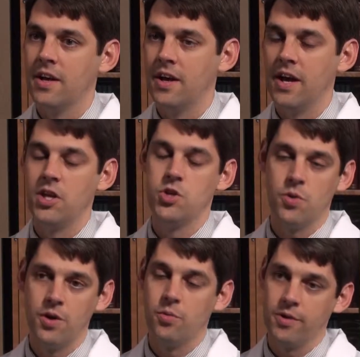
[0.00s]
I
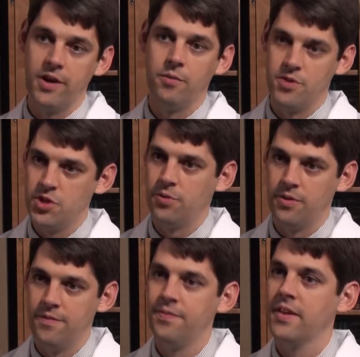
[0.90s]
enjoyed working with
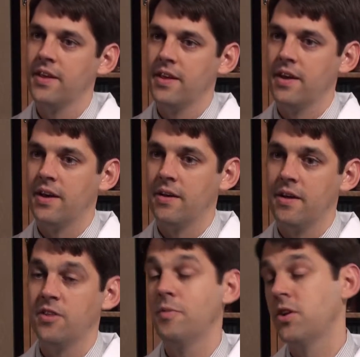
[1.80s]
children.
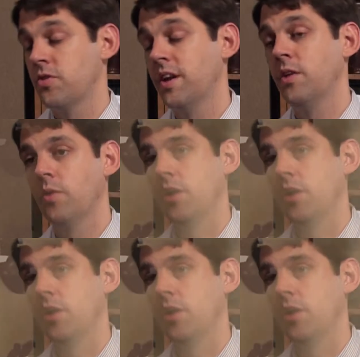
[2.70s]
As my training